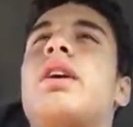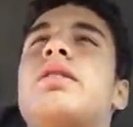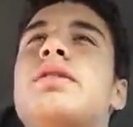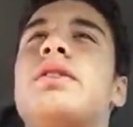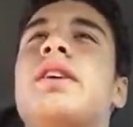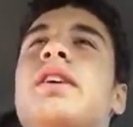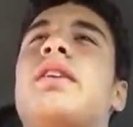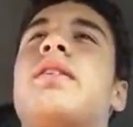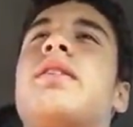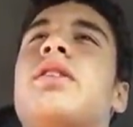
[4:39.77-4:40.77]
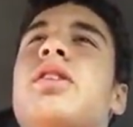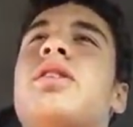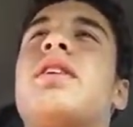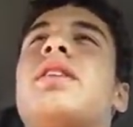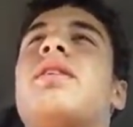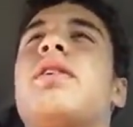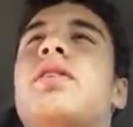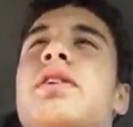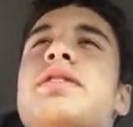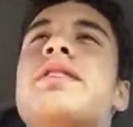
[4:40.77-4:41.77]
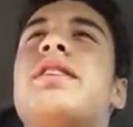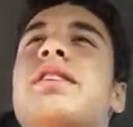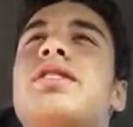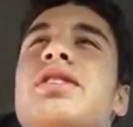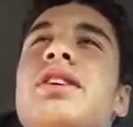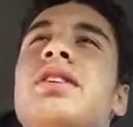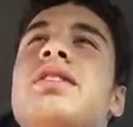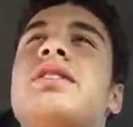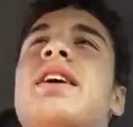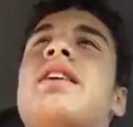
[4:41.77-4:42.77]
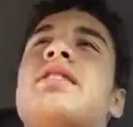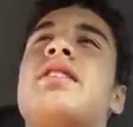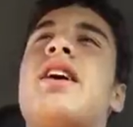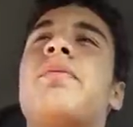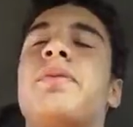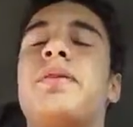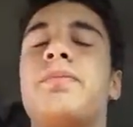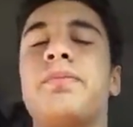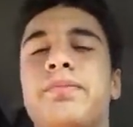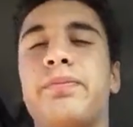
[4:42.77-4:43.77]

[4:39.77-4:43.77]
and she knew that they were anointed, and she decided to help them.